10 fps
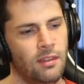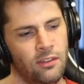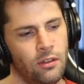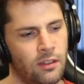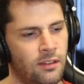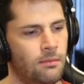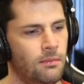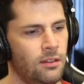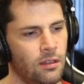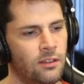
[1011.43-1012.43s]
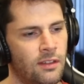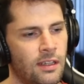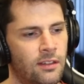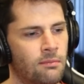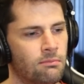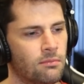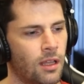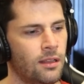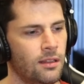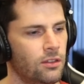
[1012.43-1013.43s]
This looks this looks decent.
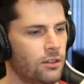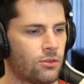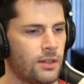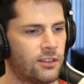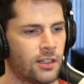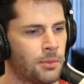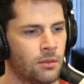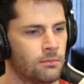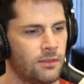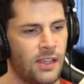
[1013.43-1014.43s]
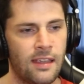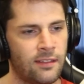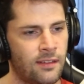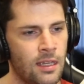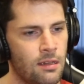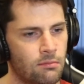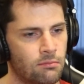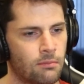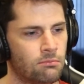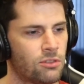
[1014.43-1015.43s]
Like this looks reasonable, tasty,
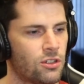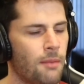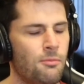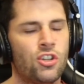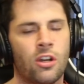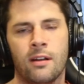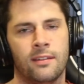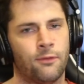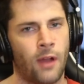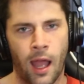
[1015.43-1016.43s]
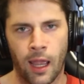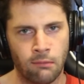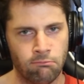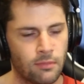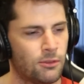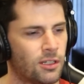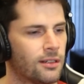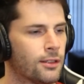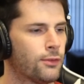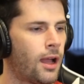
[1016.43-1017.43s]
I'm sure. I'm sure it's fine. I'm
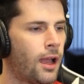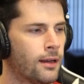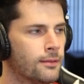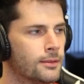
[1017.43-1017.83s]
sure, it's fine.